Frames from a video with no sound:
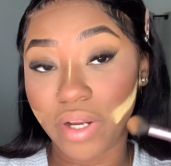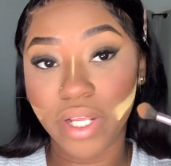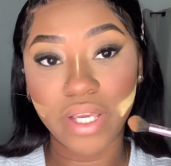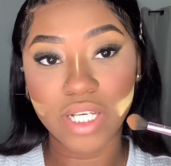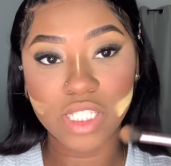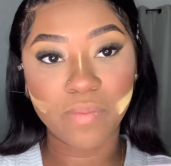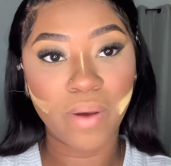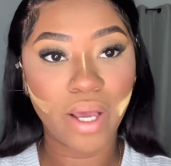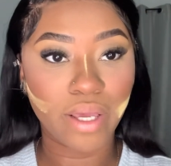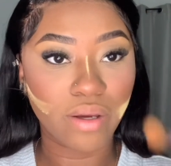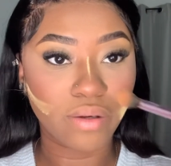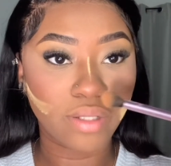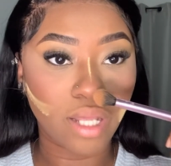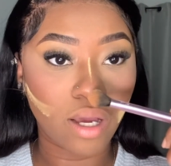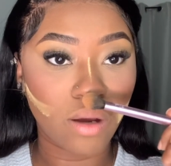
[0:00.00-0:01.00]

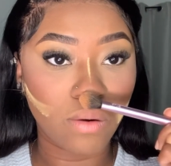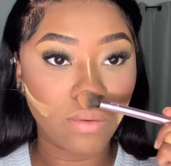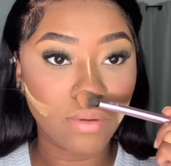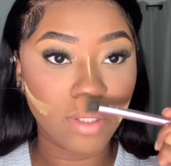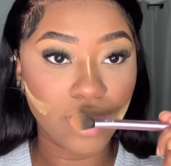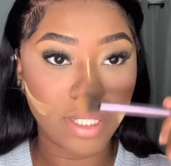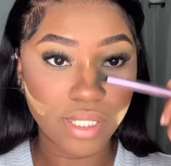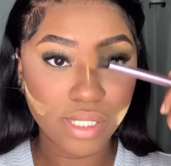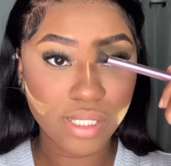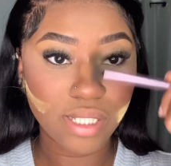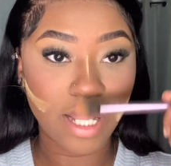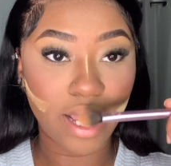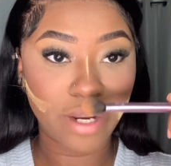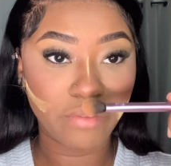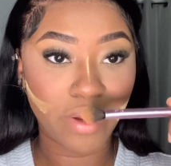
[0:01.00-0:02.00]
expired. Now this
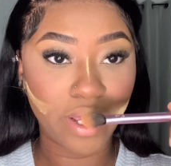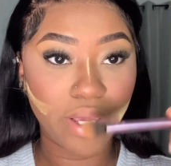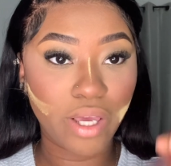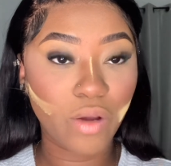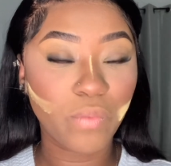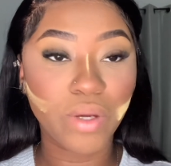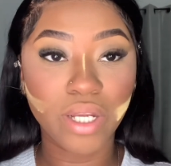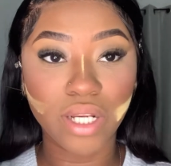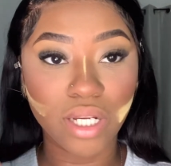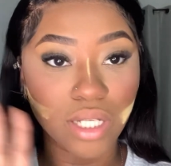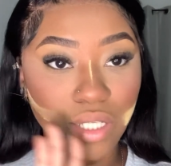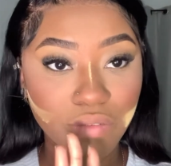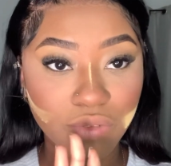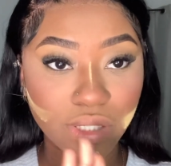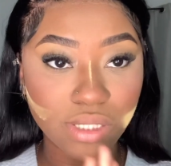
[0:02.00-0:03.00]
line right here, we're gonna
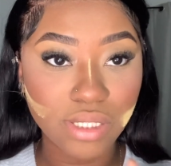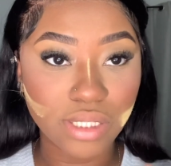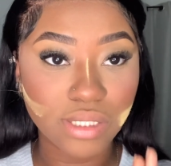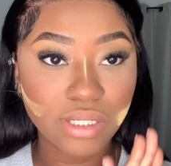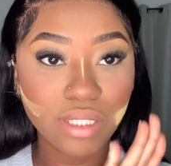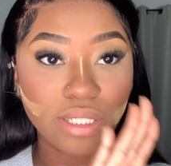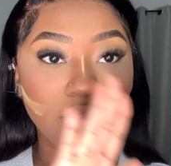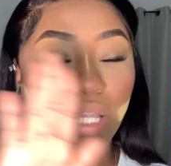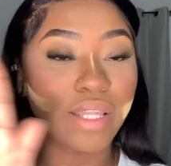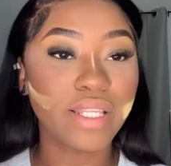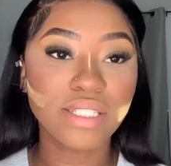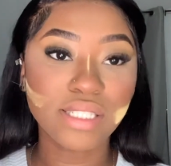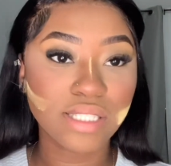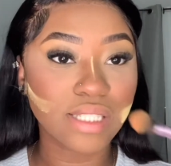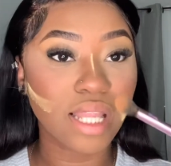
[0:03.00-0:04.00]
leave this until
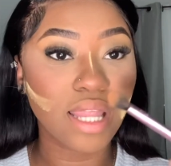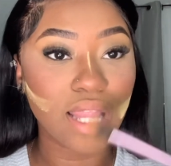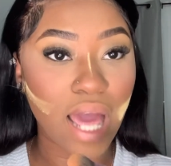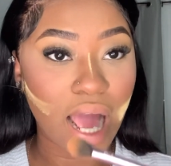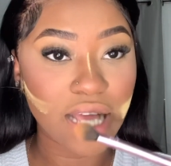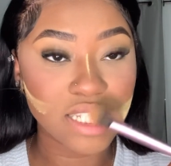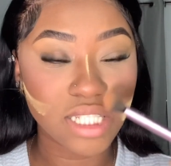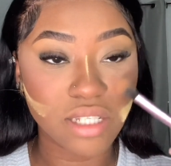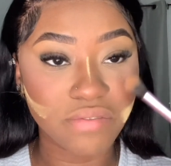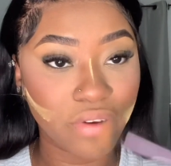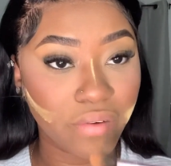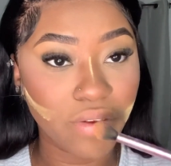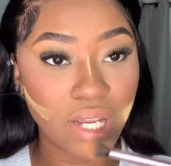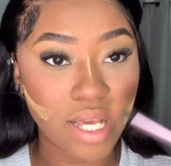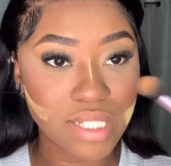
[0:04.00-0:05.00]
this is the
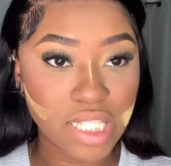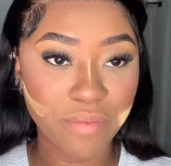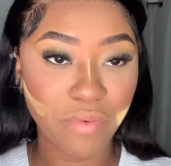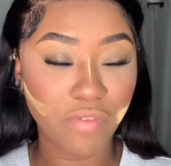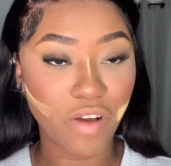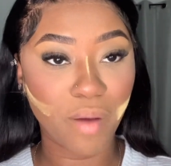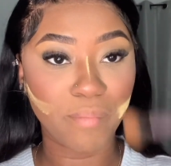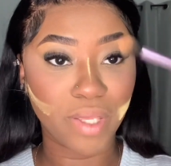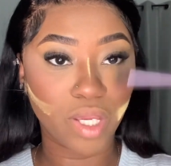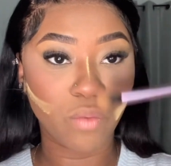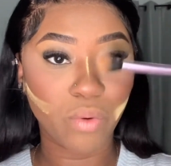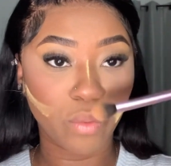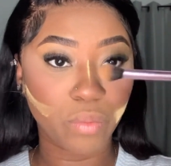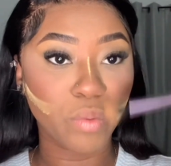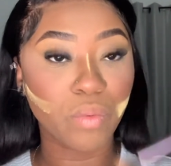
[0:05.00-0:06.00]
very last step of our makeup,
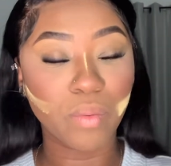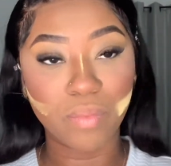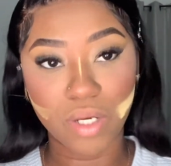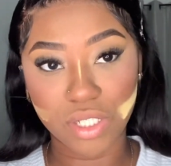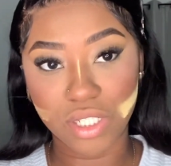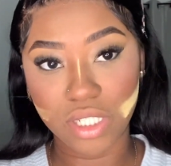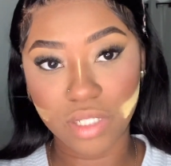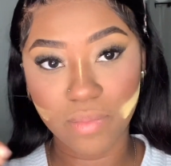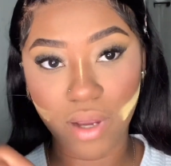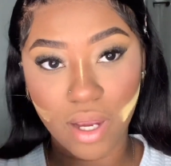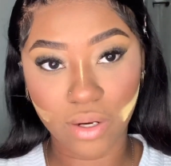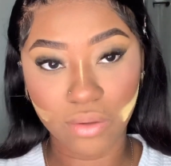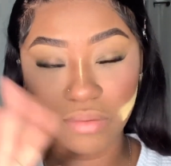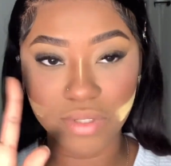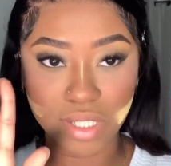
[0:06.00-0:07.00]
where we will brush this part
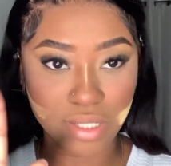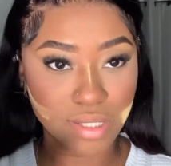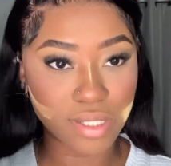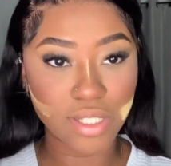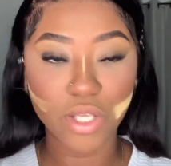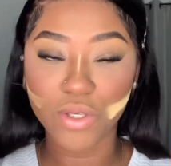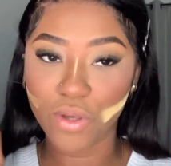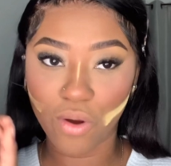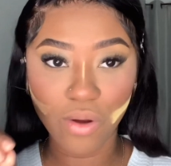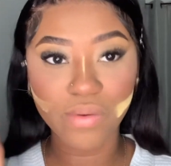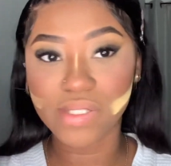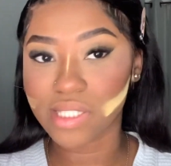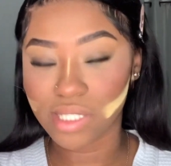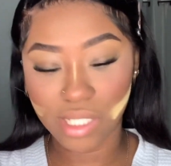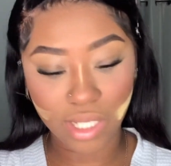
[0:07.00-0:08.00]
out, just because y'all will
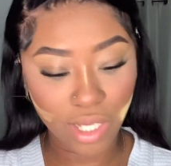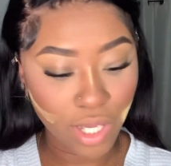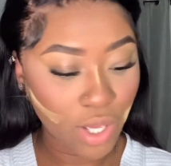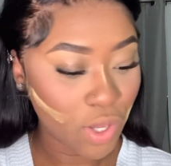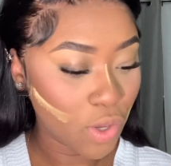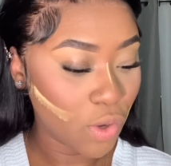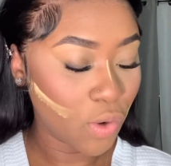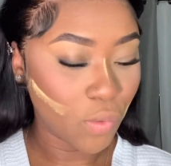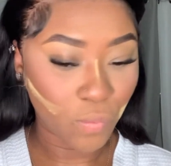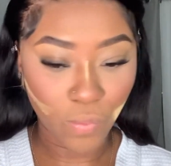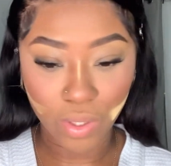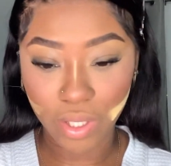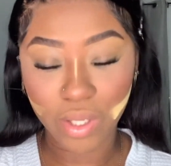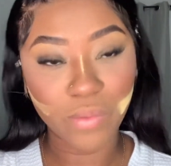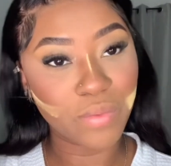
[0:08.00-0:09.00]
see
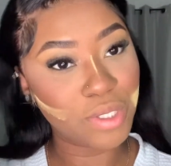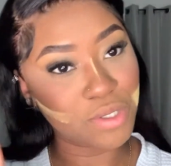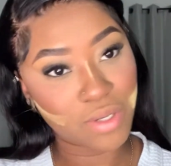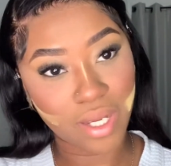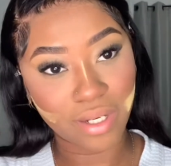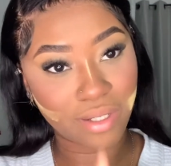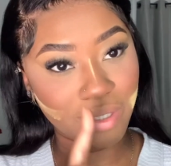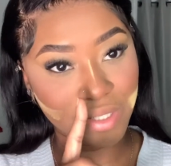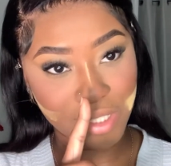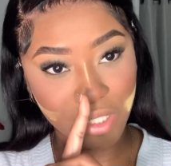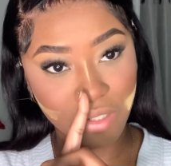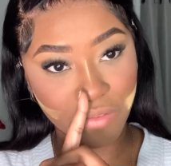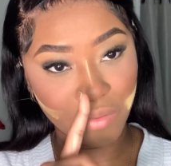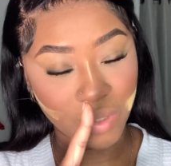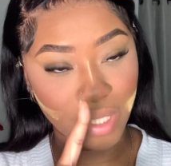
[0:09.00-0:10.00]
what we trying to
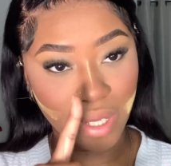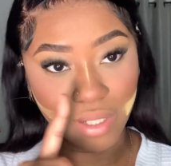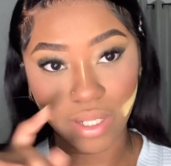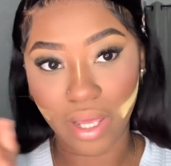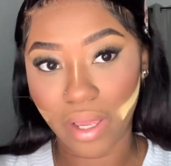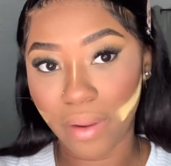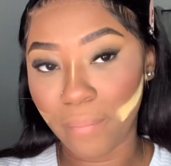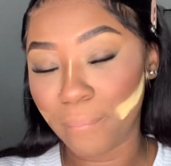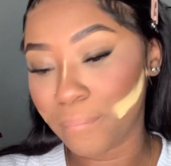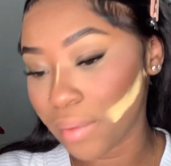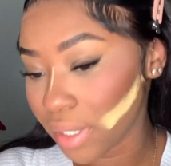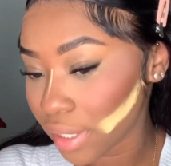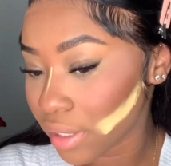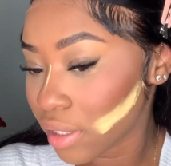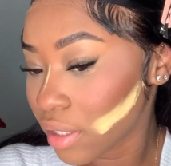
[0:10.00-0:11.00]
achieve with that line.
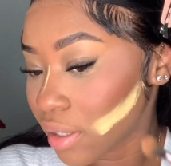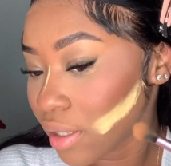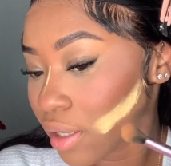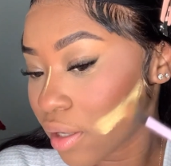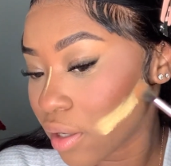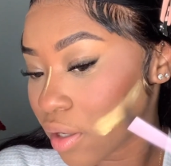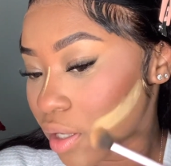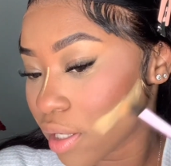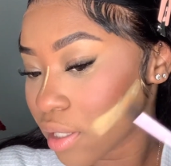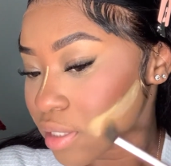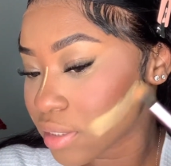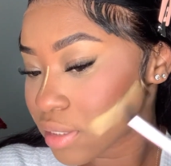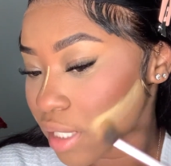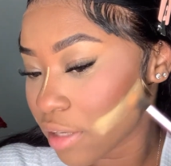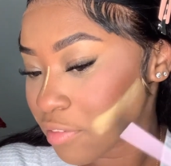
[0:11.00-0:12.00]
But it's
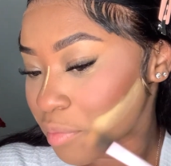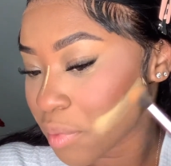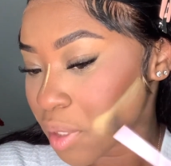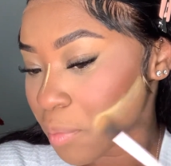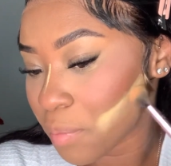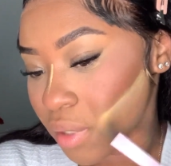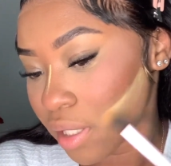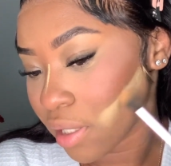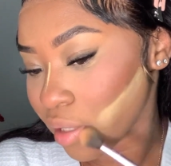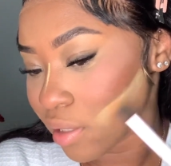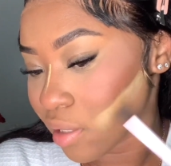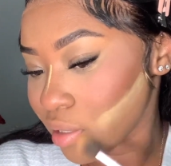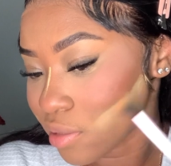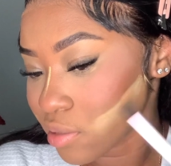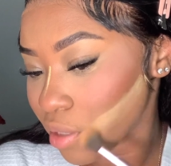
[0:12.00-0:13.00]
time for me to blend
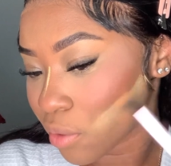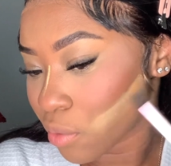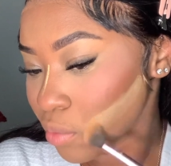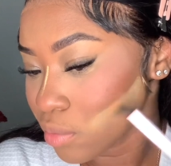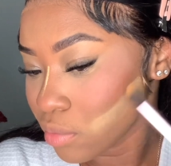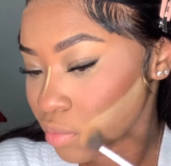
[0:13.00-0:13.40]
this out.